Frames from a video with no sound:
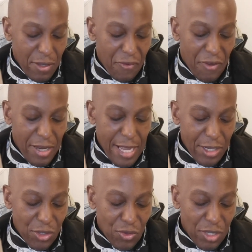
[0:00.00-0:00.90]
The
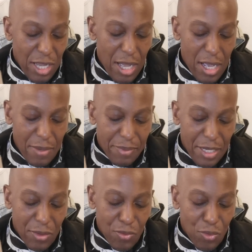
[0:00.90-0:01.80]
Financial Times
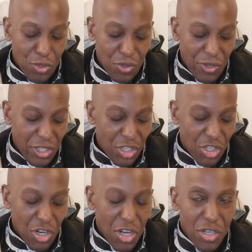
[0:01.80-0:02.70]
and the Wall Street
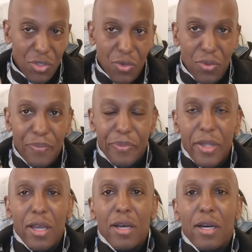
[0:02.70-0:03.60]
Journal
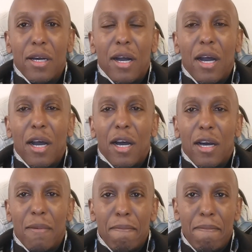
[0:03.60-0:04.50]

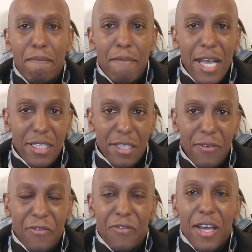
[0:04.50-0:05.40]
are
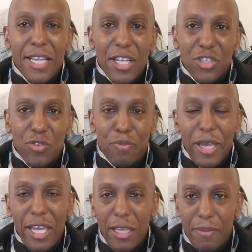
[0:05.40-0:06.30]
massive financial
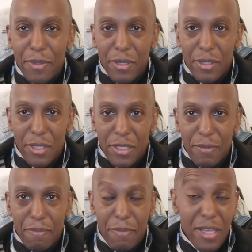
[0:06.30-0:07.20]

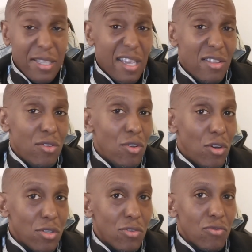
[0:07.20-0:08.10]
papers, but they're
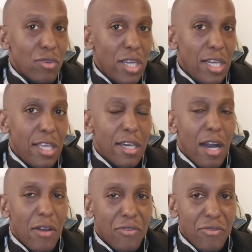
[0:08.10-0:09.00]
not really
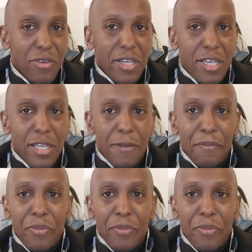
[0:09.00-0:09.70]
covering